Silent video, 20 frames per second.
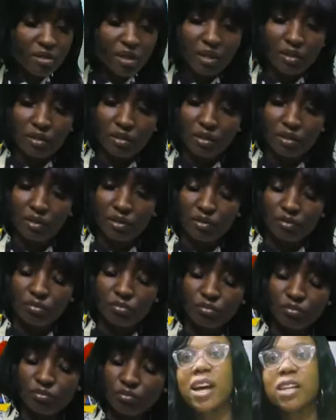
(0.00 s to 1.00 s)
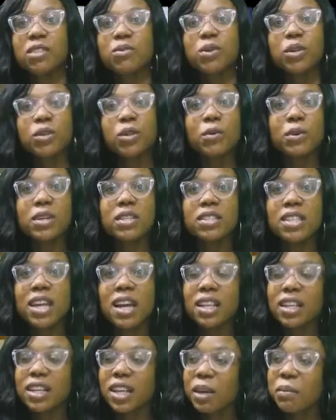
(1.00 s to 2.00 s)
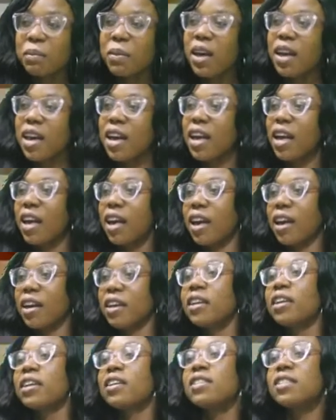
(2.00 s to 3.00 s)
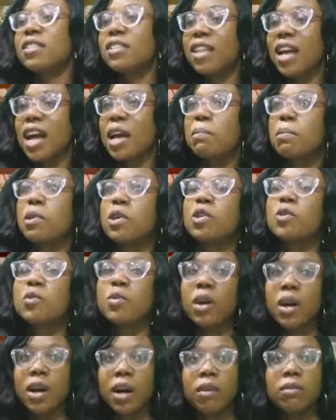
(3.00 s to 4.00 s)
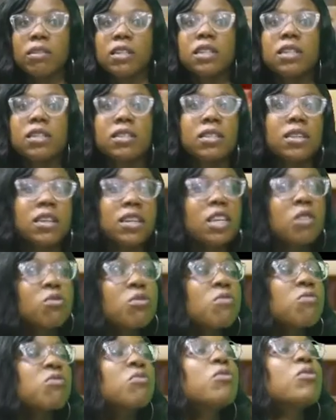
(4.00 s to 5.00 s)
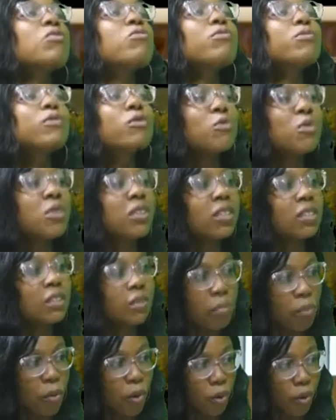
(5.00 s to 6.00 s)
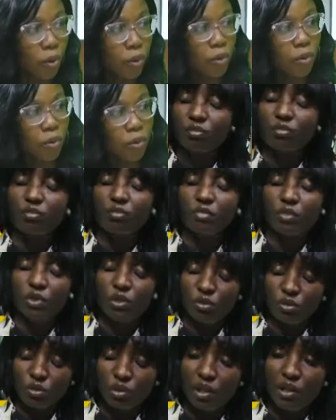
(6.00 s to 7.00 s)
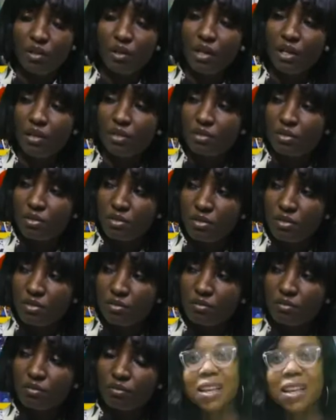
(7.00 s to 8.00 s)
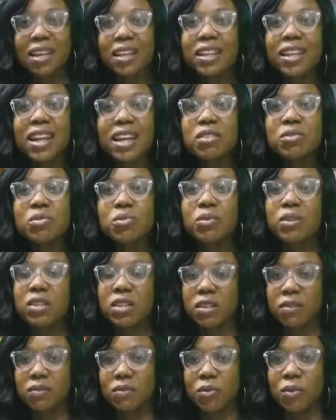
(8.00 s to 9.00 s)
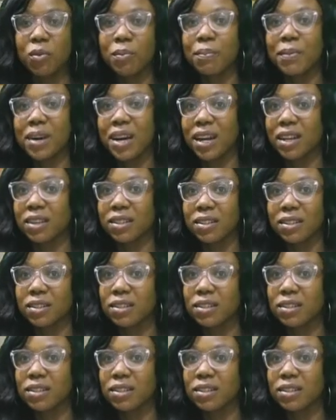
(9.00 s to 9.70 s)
But in a situation where you are the one always telling him it's time, you are out late, he will even want to be doing it more. So Please learn to give your man